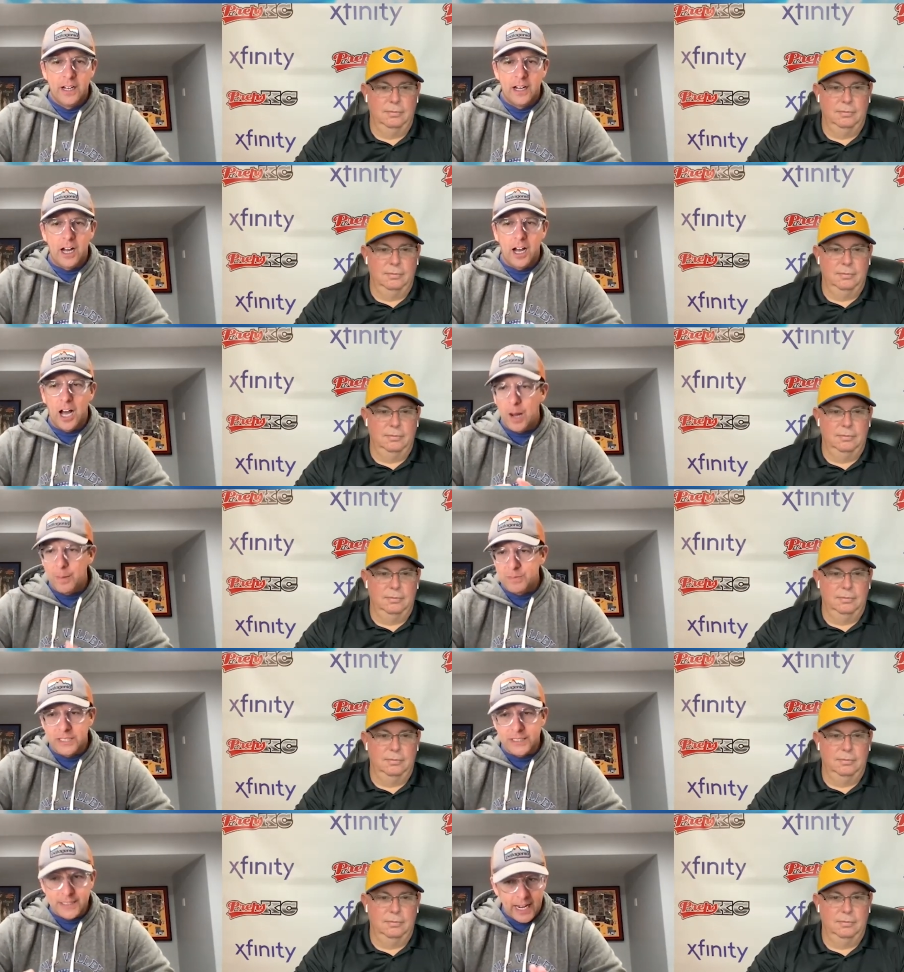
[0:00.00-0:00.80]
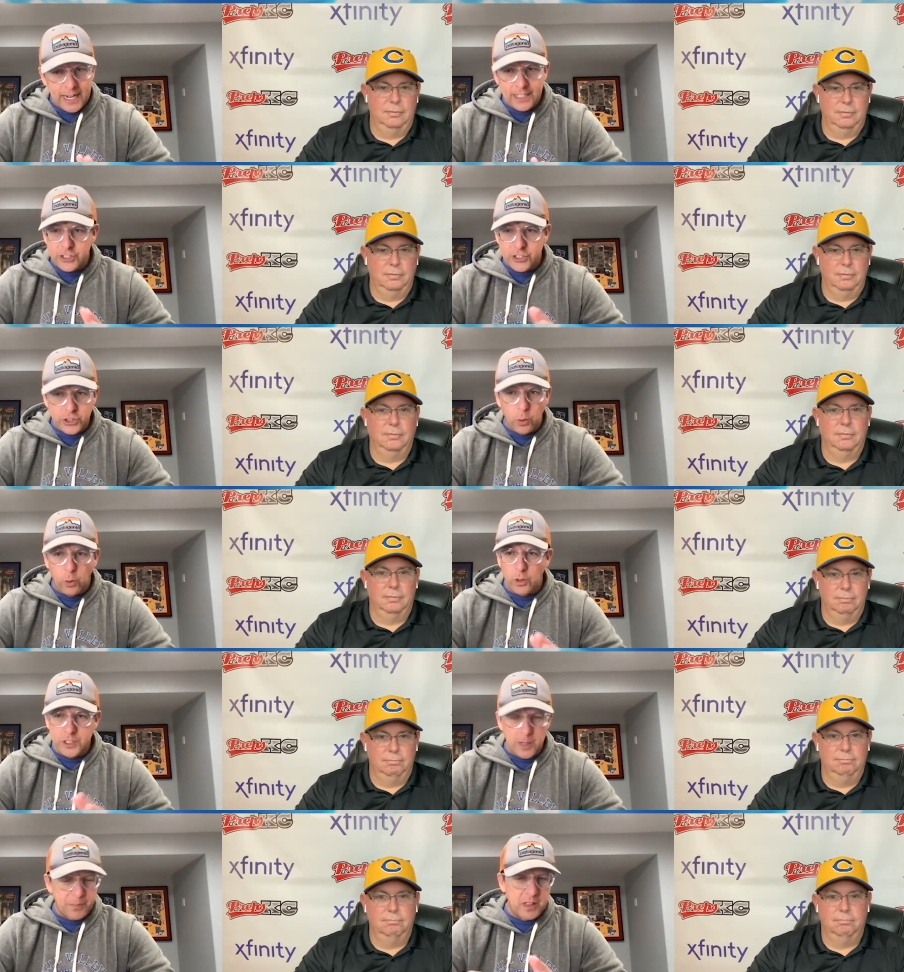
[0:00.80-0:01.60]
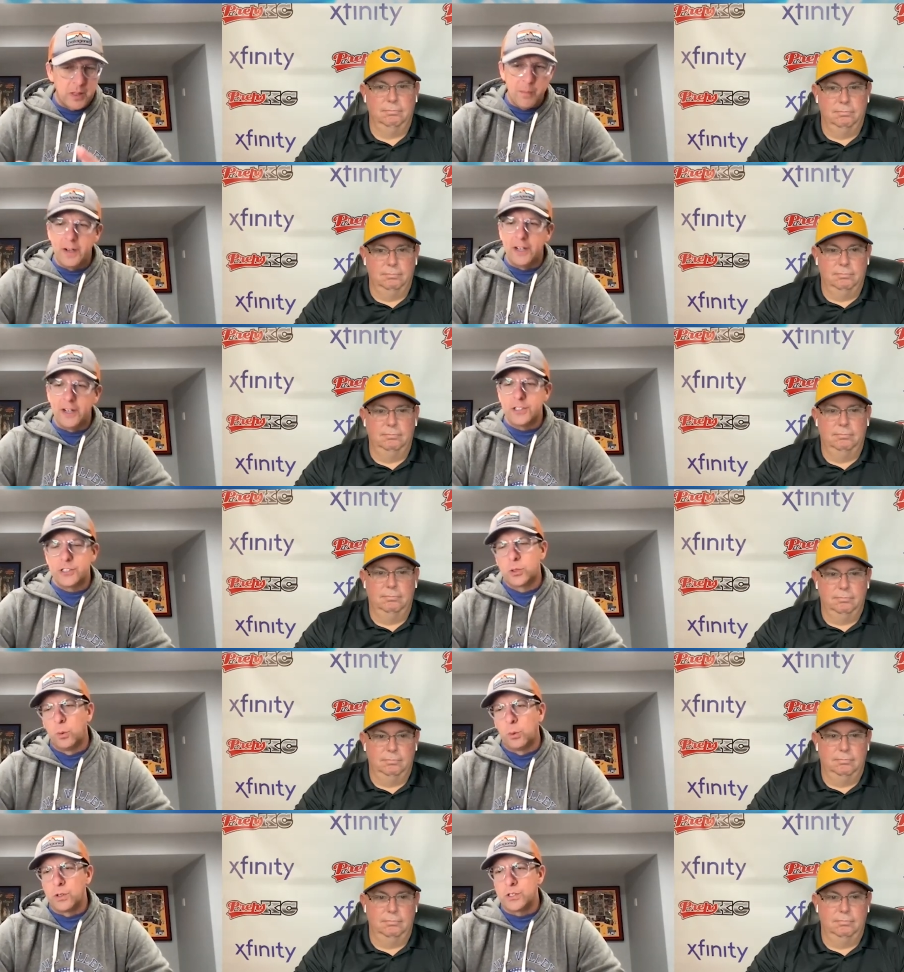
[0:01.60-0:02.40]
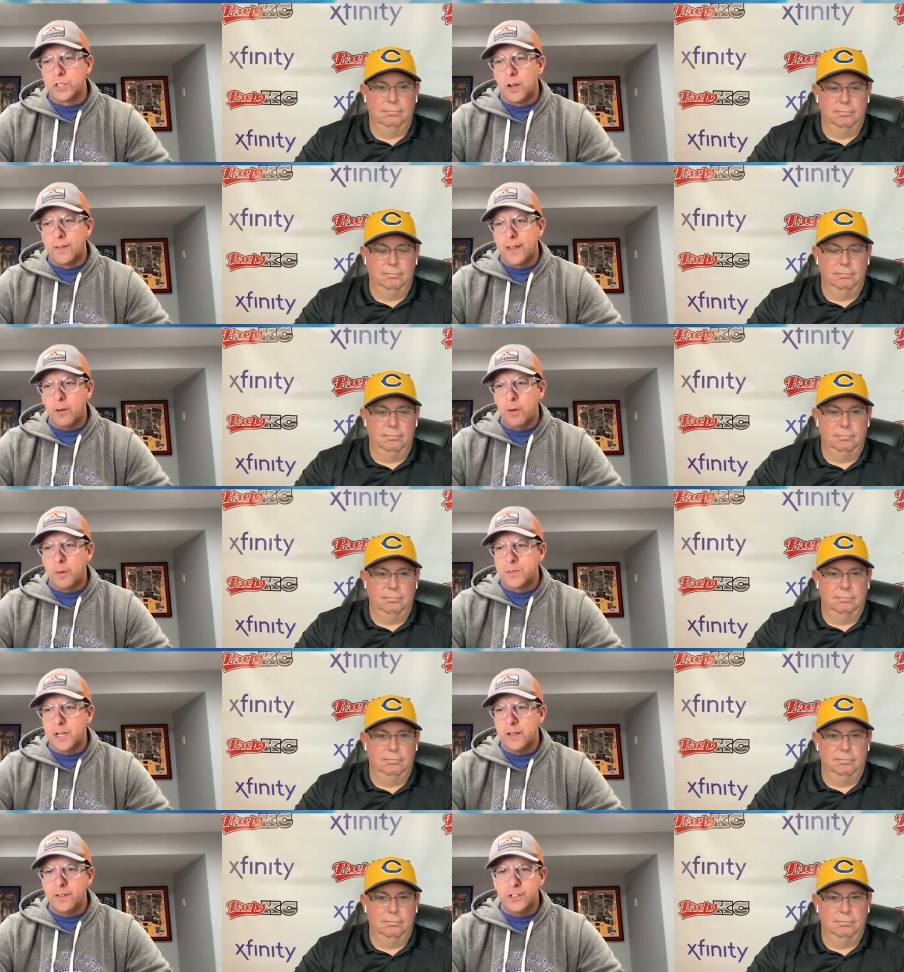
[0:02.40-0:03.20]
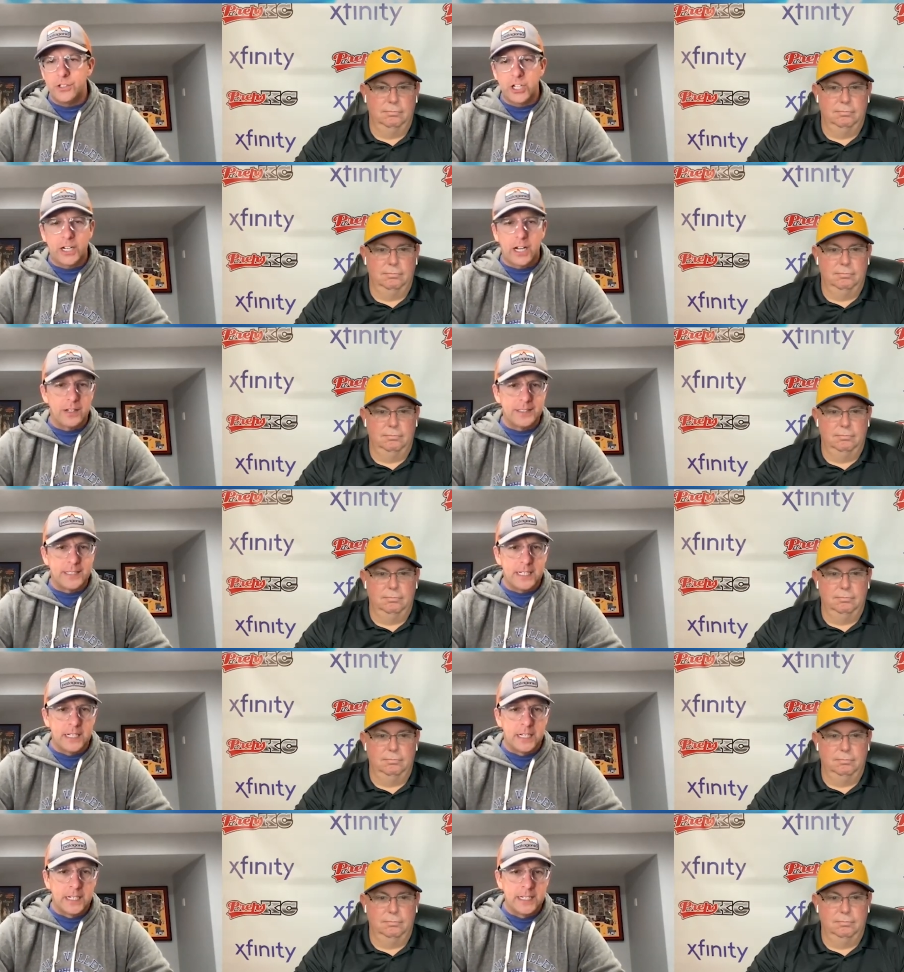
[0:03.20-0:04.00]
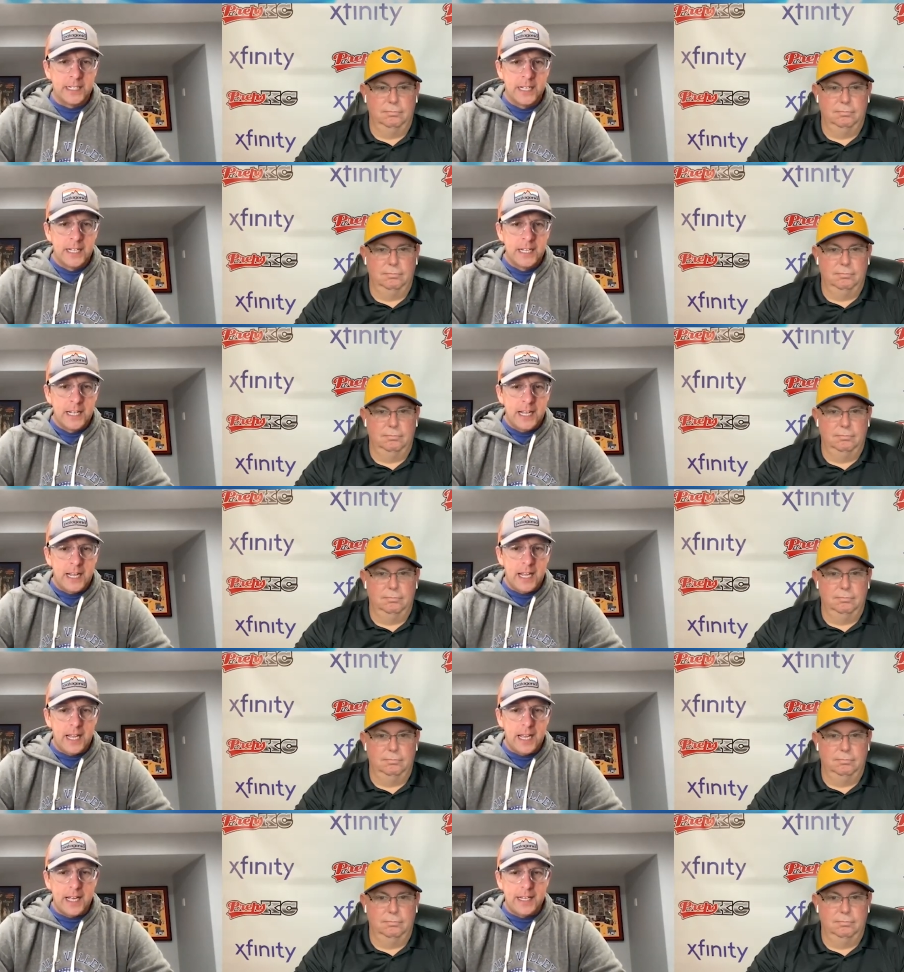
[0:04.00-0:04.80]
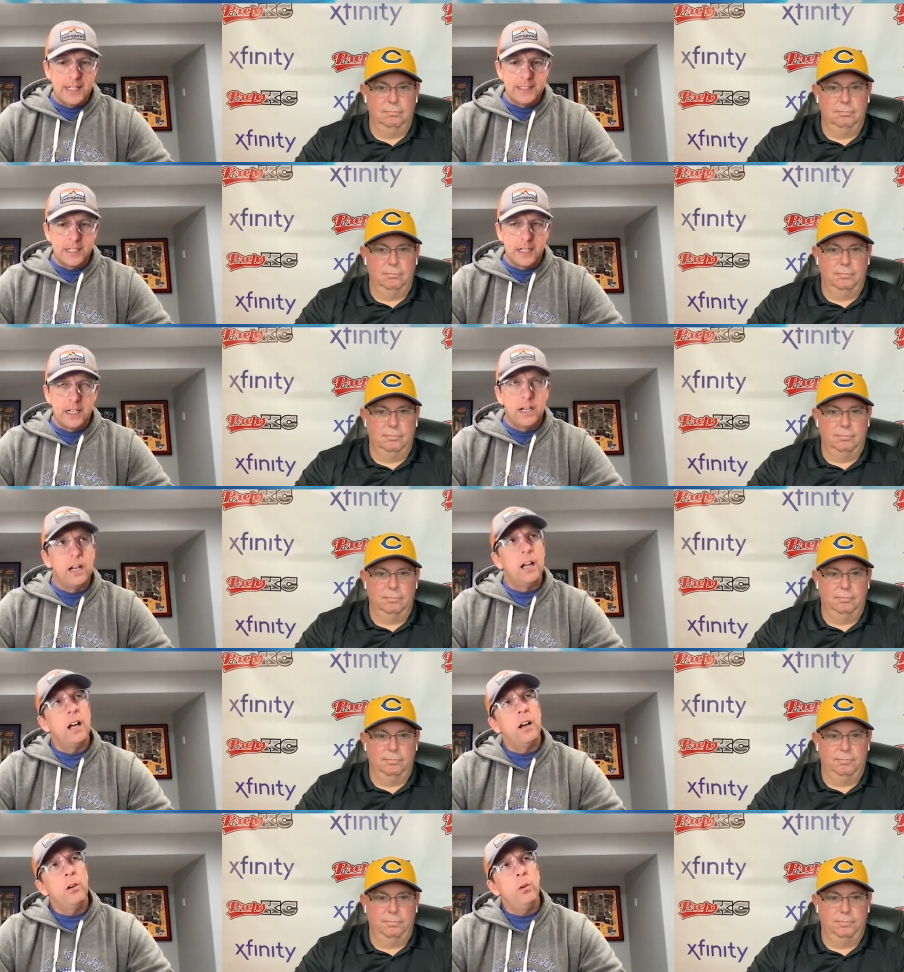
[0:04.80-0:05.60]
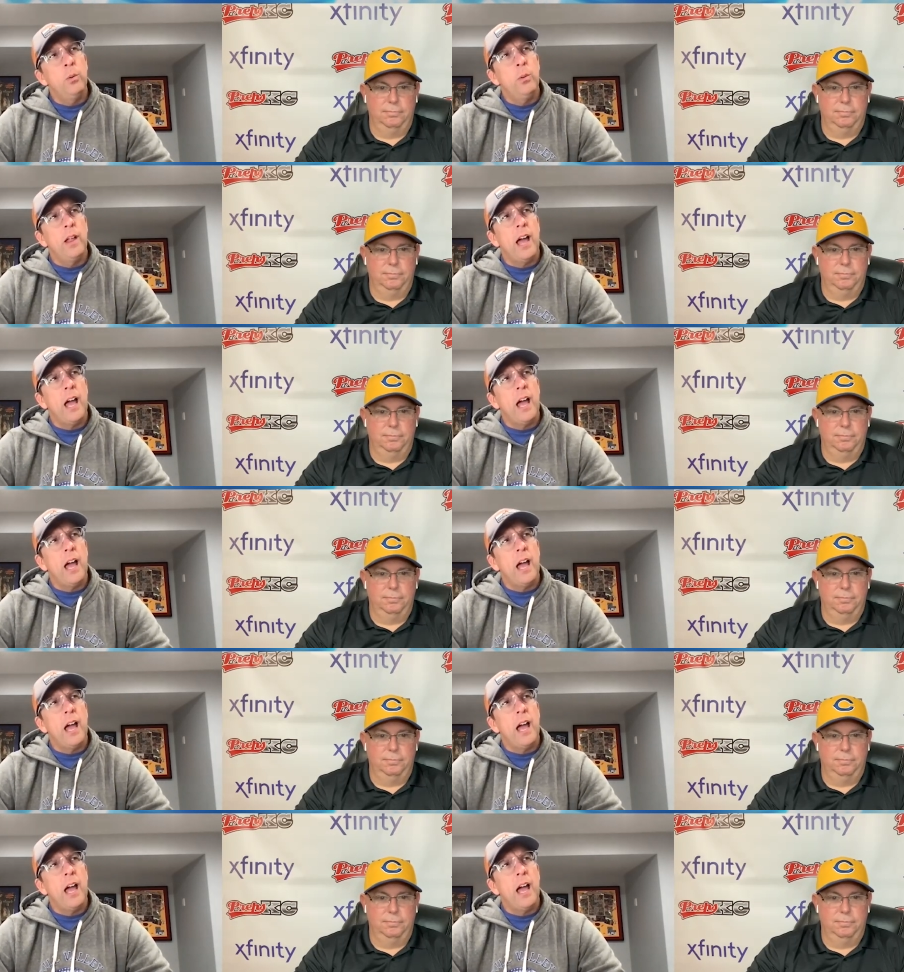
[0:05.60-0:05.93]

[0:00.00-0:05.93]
Speaker 1: Uh, up to date scores, up to the minute scores on that website. And check out Dion and uh, we'll